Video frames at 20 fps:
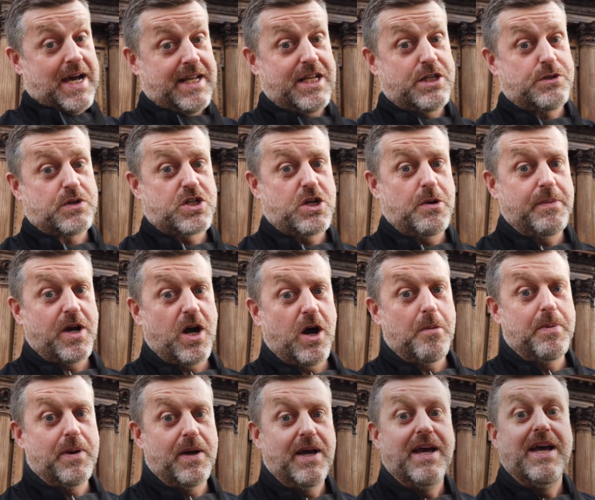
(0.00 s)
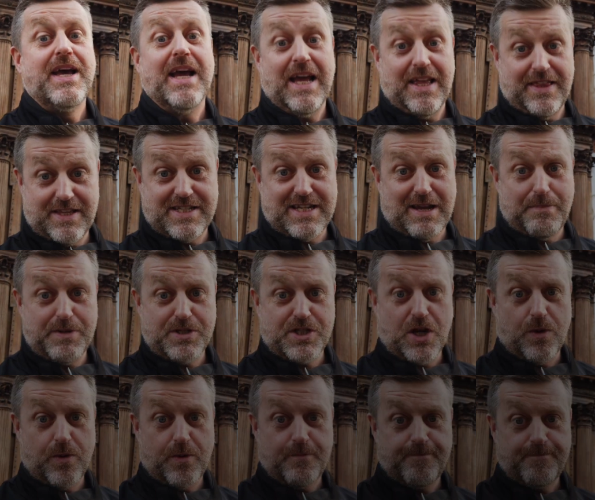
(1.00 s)
And here's what's coming up in this
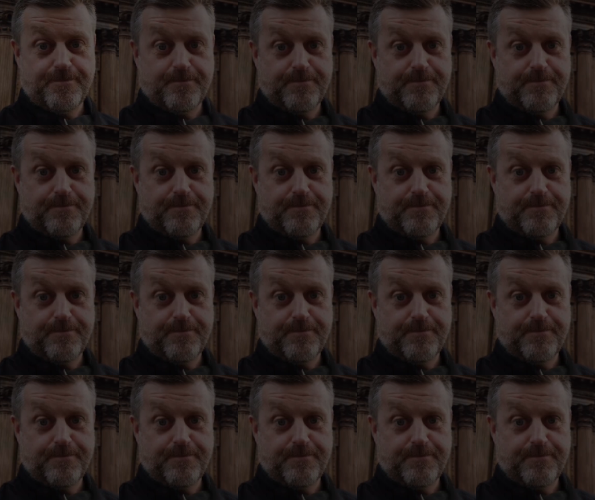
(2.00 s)
episode.